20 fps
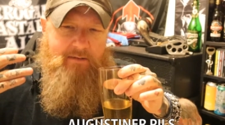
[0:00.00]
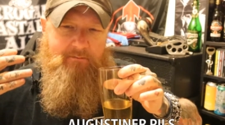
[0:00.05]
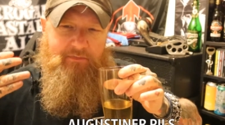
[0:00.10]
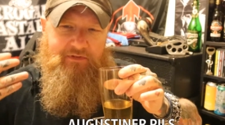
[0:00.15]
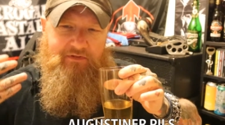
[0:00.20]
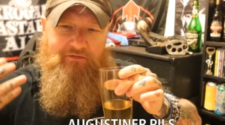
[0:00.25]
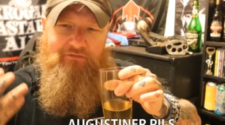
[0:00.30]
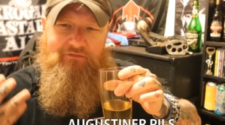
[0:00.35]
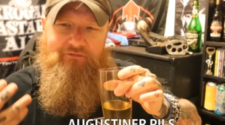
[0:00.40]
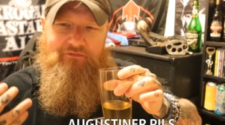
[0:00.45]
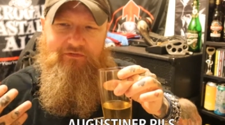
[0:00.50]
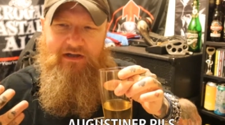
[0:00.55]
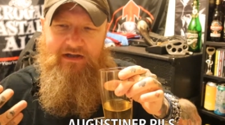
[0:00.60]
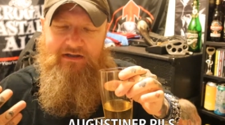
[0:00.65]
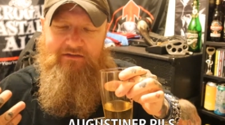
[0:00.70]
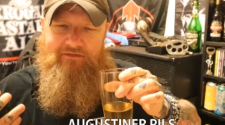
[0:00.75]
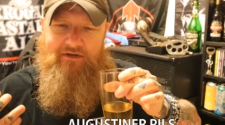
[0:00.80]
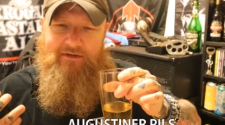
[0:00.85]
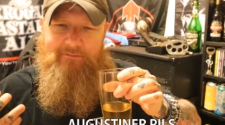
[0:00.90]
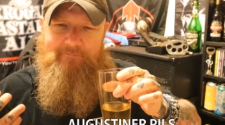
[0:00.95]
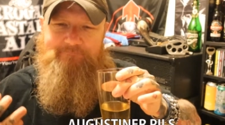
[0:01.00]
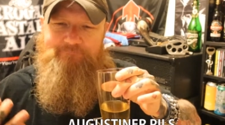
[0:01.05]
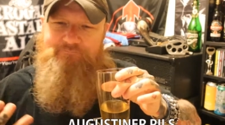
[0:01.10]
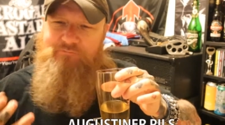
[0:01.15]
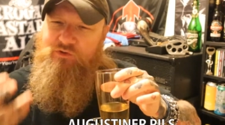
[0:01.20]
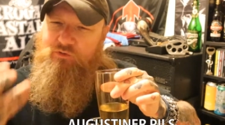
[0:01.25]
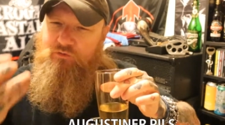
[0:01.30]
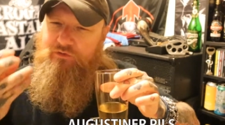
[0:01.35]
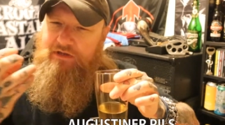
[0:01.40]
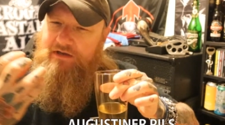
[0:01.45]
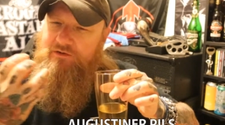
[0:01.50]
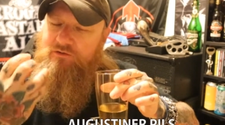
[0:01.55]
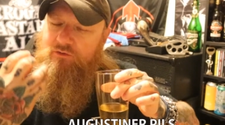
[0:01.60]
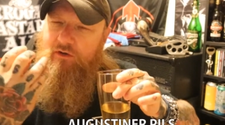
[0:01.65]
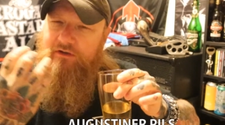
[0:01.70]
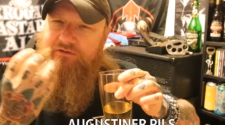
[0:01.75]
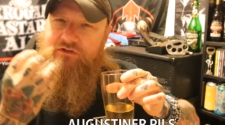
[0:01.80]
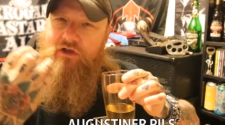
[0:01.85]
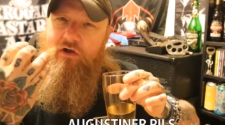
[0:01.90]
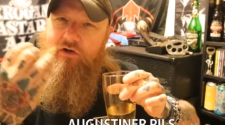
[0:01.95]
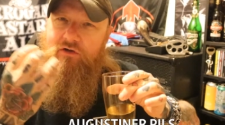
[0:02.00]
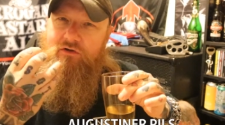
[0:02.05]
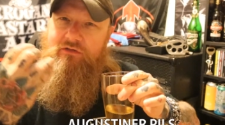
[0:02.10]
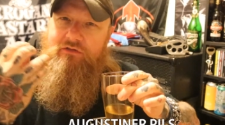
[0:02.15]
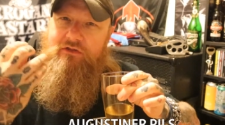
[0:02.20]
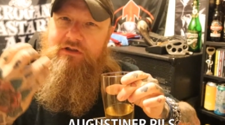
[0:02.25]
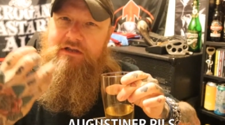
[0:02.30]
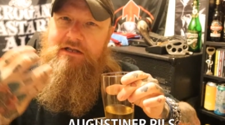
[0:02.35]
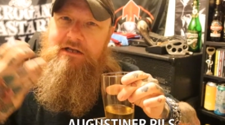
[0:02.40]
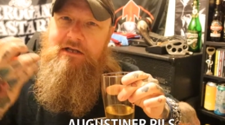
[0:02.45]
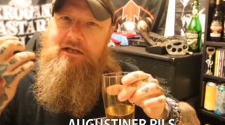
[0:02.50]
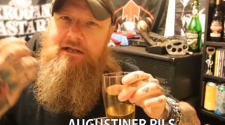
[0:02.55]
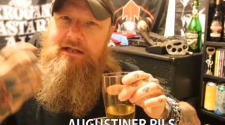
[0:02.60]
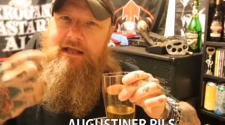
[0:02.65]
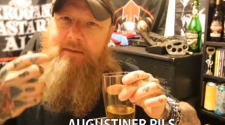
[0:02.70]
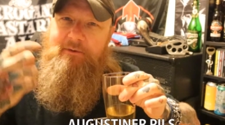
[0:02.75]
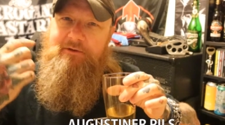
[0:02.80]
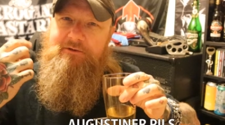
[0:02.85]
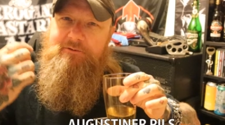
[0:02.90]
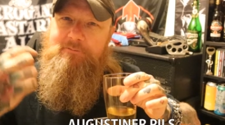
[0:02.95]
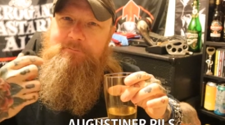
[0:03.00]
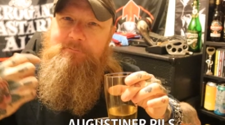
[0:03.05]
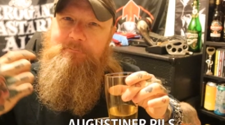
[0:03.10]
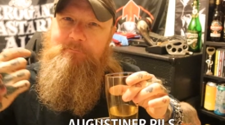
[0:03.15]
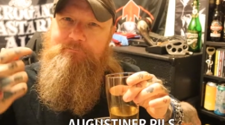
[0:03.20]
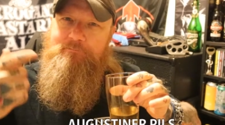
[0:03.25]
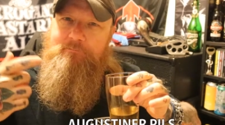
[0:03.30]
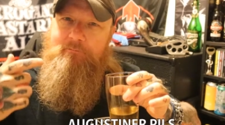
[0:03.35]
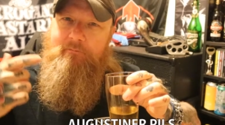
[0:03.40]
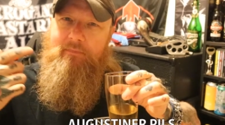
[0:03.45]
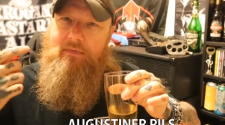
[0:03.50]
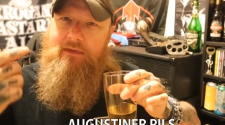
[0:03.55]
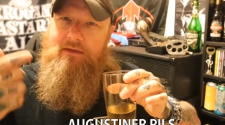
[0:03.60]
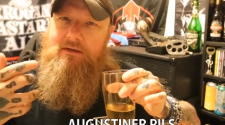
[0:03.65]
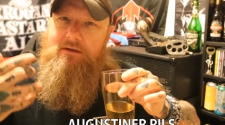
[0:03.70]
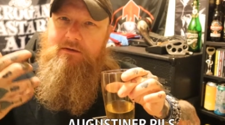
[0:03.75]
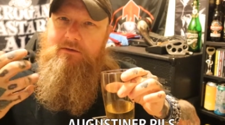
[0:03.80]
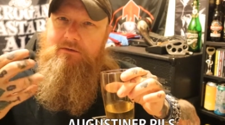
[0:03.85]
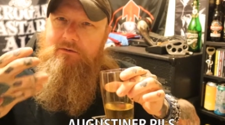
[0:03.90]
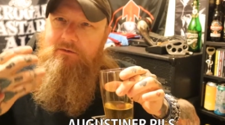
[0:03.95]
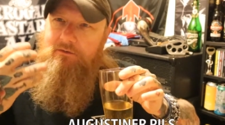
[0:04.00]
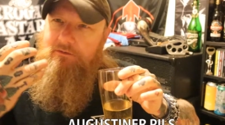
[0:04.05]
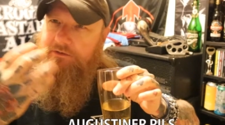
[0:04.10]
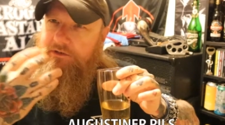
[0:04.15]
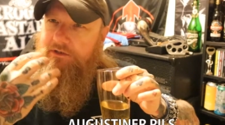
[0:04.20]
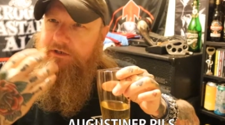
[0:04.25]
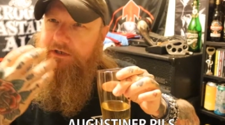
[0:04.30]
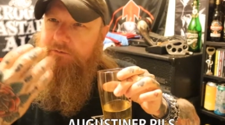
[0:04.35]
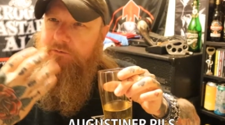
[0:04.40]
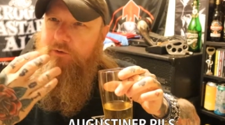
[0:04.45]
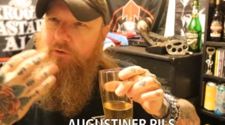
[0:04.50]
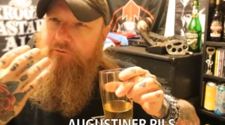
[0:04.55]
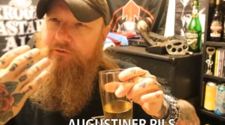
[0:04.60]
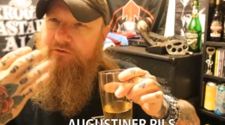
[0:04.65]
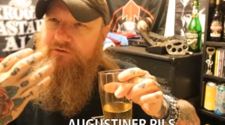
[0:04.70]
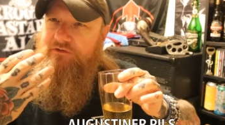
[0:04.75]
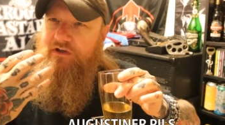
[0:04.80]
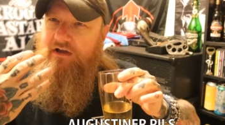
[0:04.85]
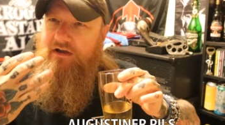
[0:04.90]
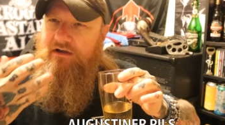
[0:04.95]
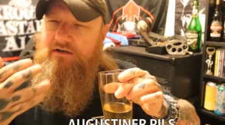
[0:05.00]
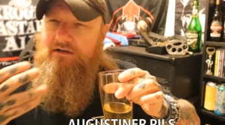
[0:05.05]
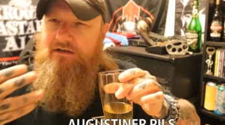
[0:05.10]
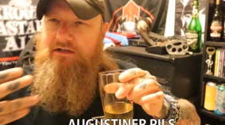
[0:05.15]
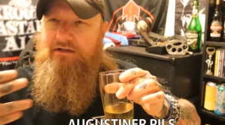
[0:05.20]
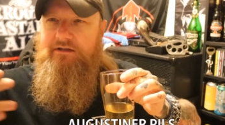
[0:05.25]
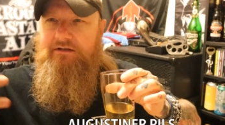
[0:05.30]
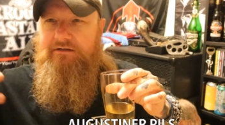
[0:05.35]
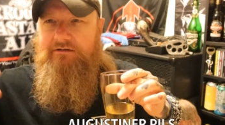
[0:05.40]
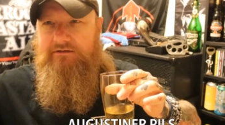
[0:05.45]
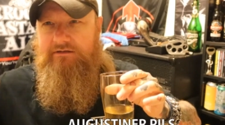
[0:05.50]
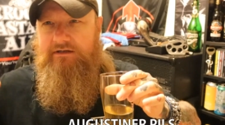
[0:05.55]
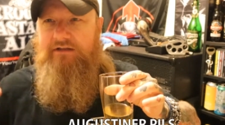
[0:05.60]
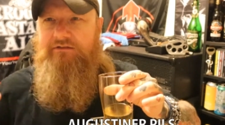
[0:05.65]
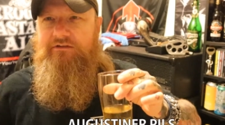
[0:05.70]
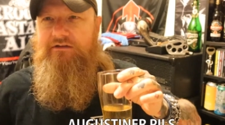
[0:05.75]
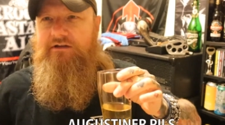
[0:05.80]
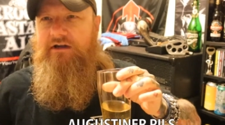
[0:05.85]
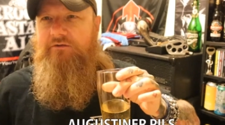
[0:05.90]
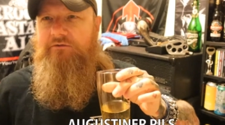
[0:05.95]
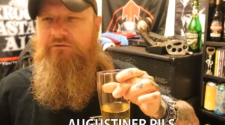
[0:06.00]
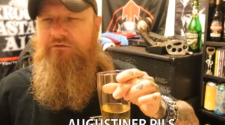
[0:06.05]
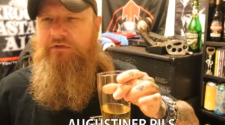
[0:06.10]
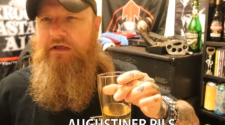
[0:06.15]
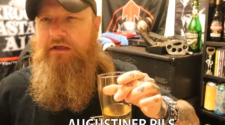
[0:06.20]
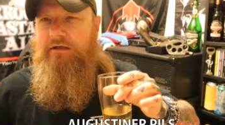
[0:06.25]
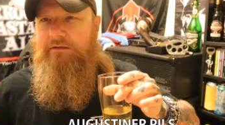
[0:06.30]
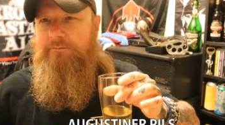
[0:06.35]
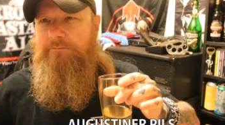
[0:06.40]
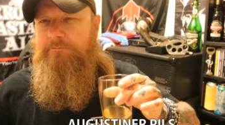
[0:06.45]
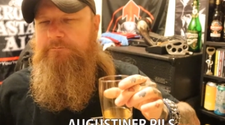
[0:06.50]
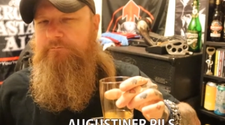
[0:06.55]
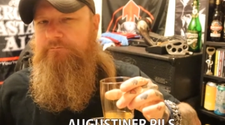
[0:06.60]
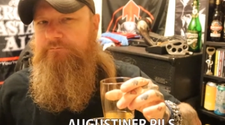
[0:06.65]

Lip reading: But the flavour, you've got that nice earthy lemon you know, on the tongue, and then as it goes down,